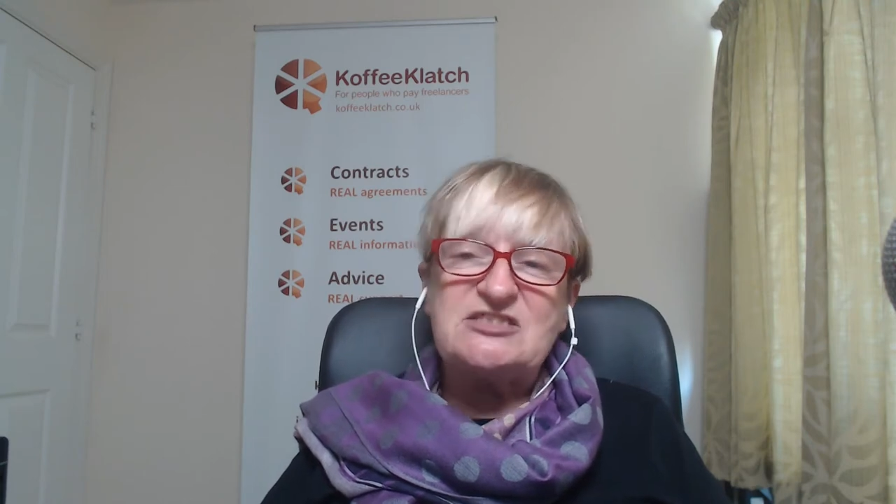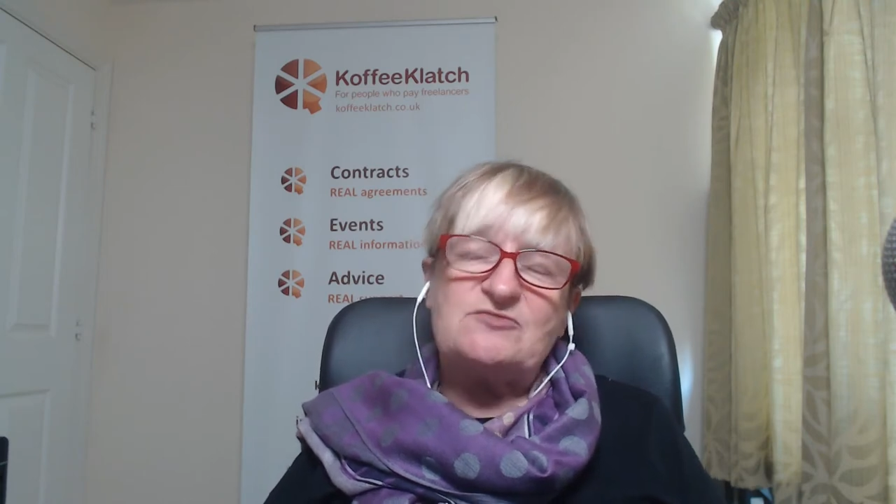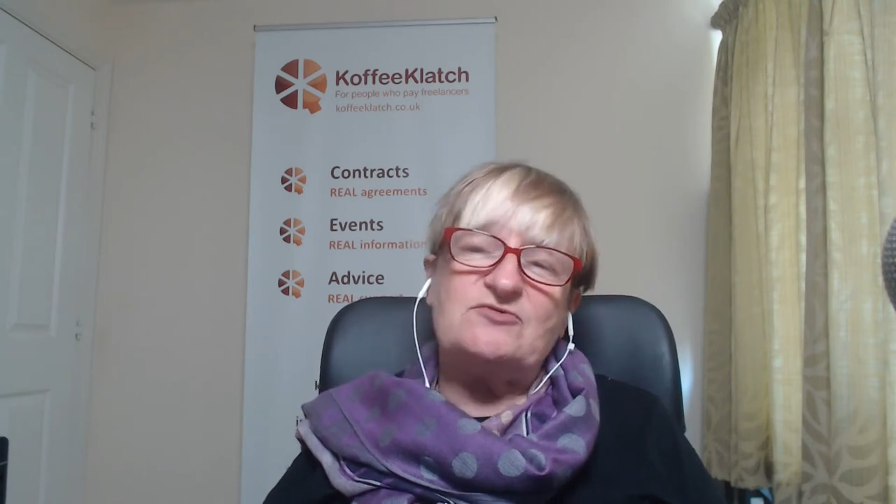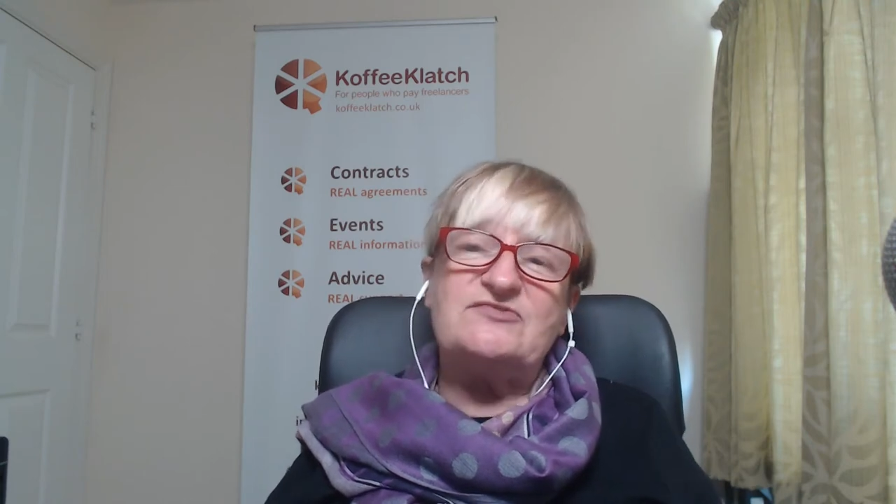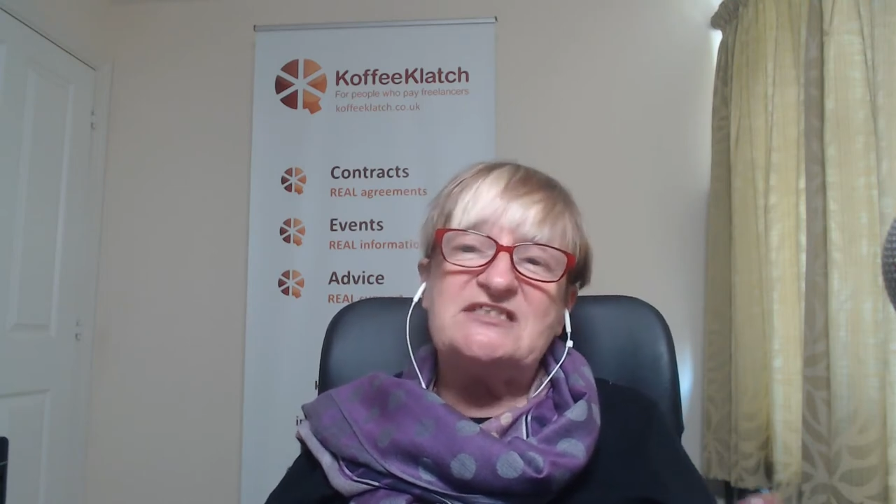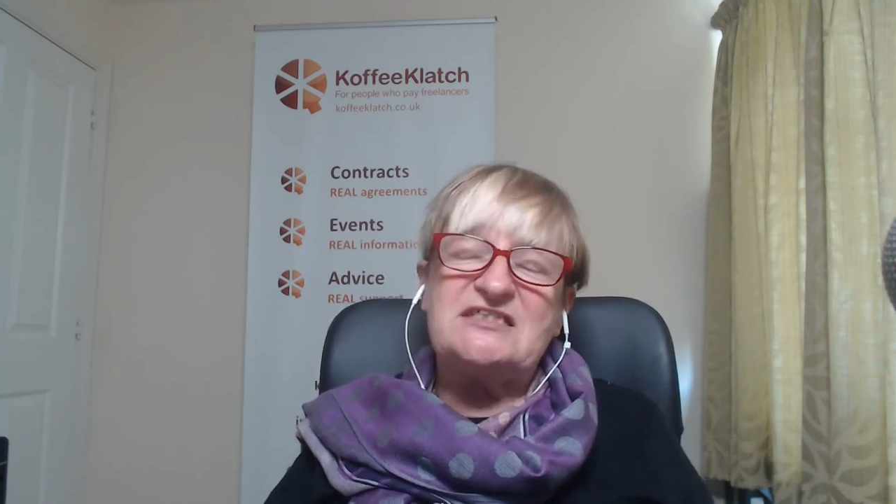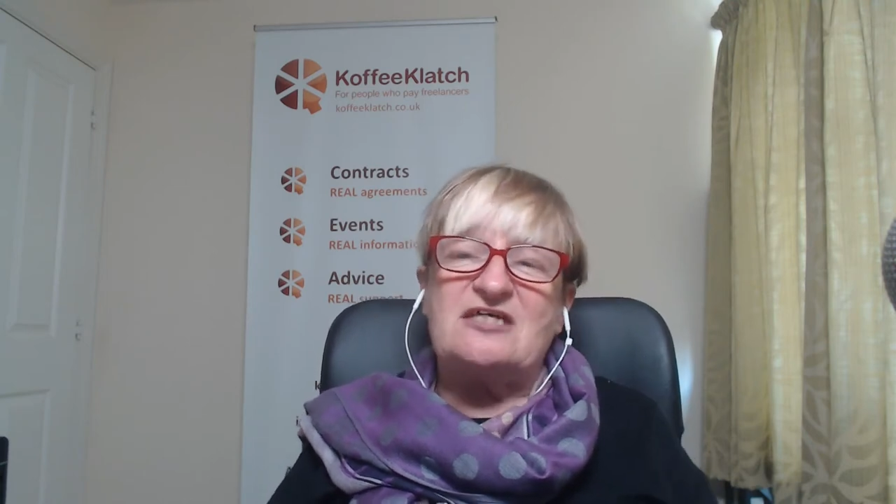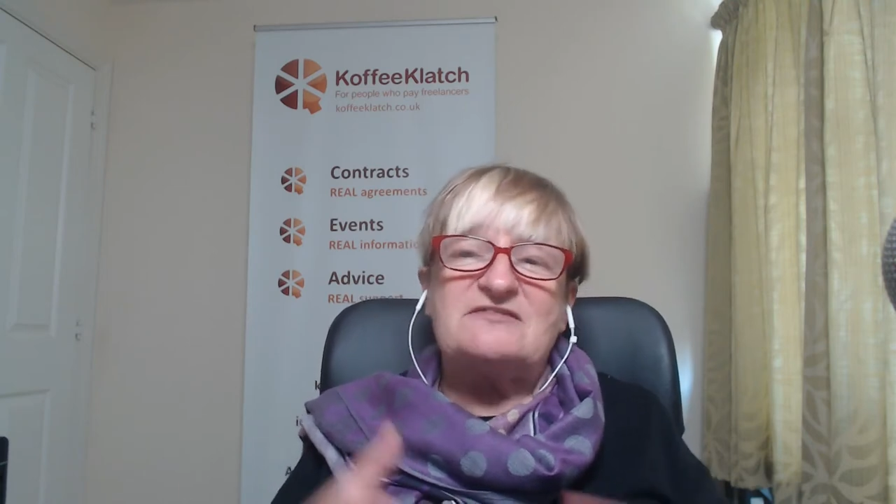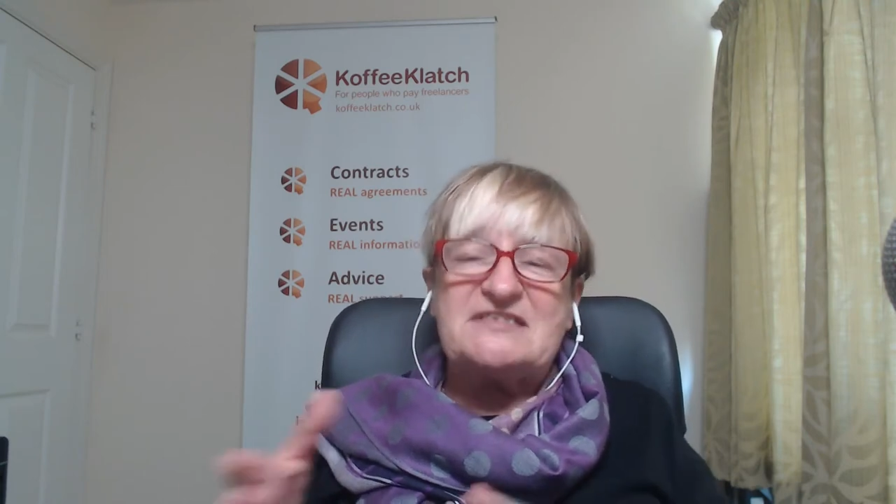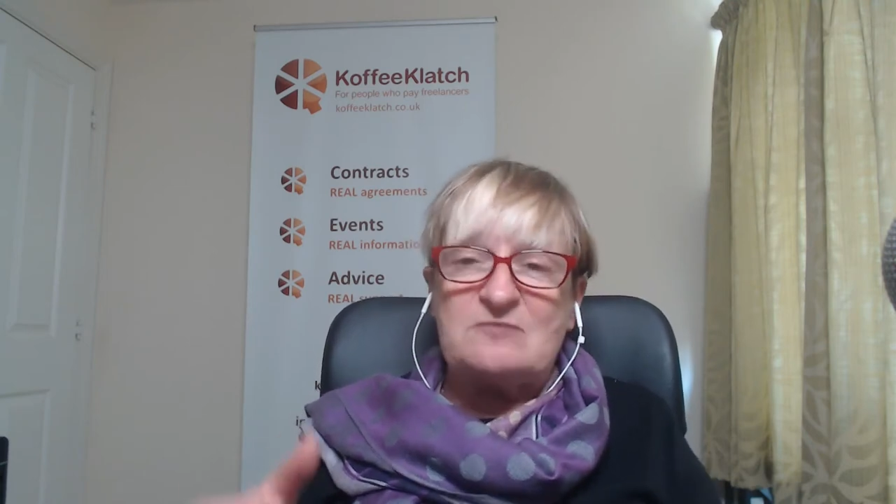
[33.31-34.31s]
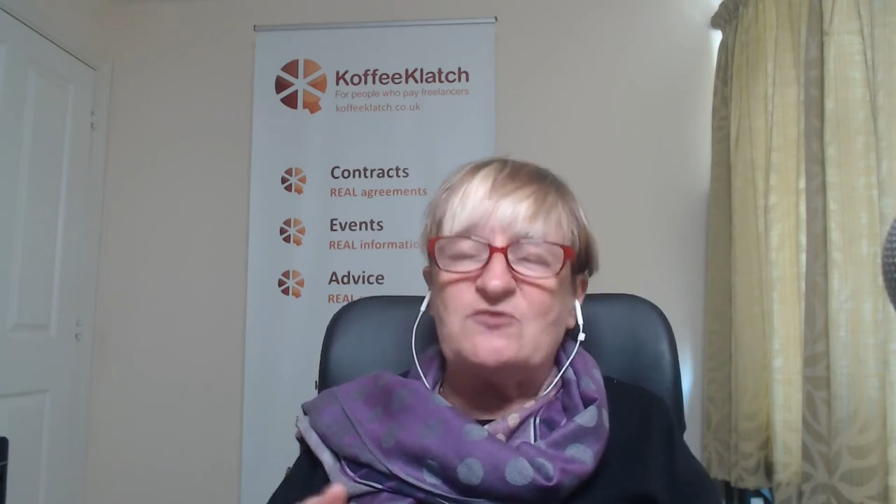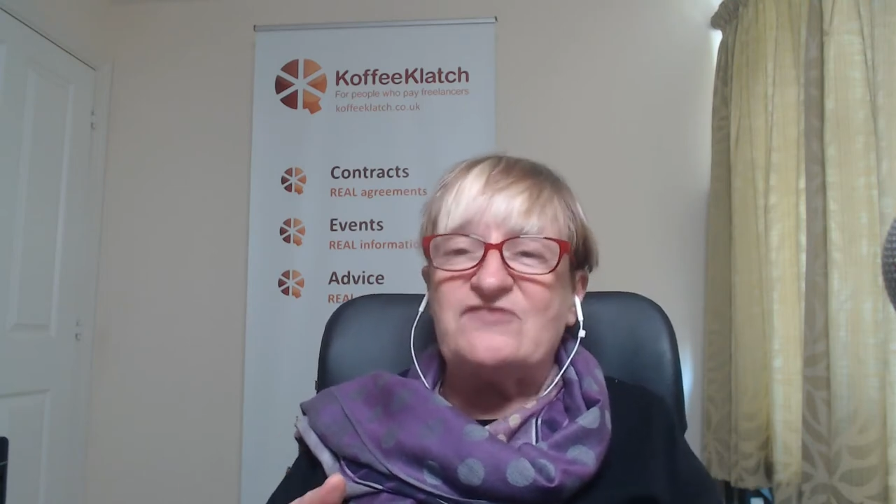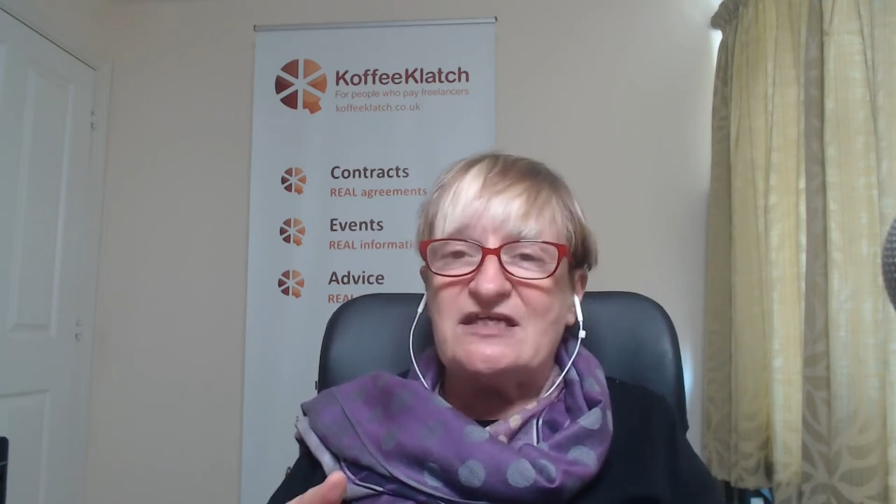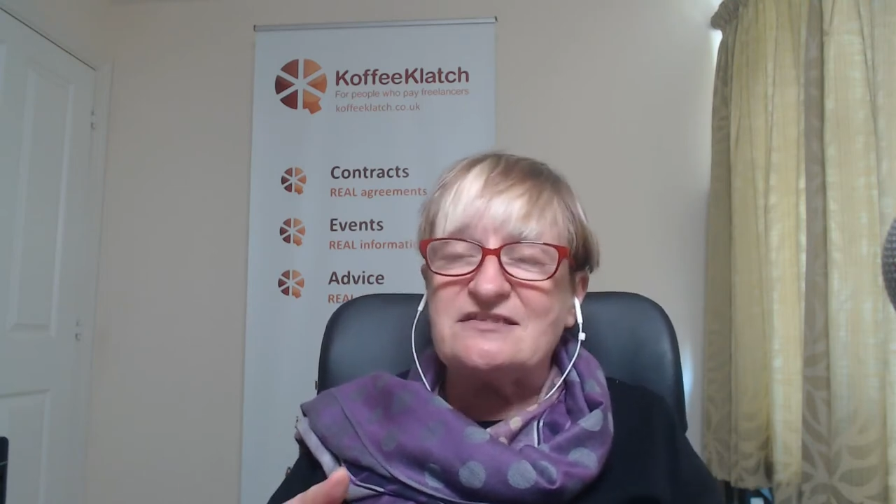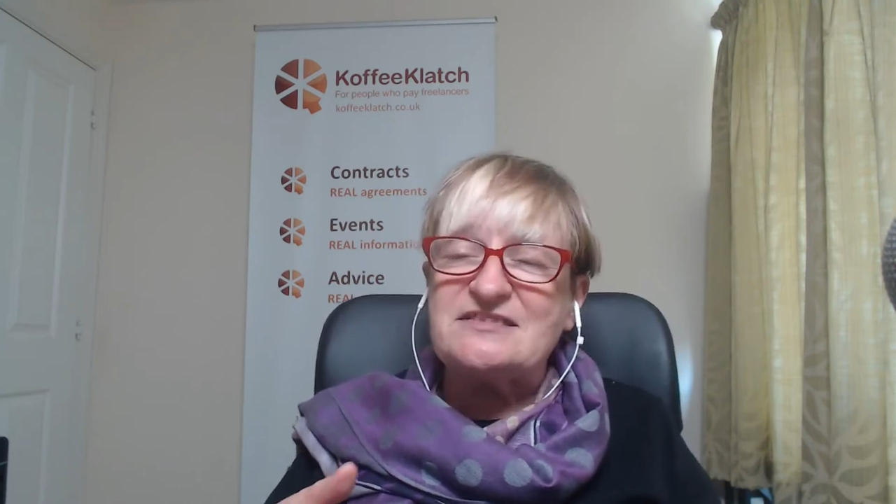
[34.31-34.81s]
You already know some of it,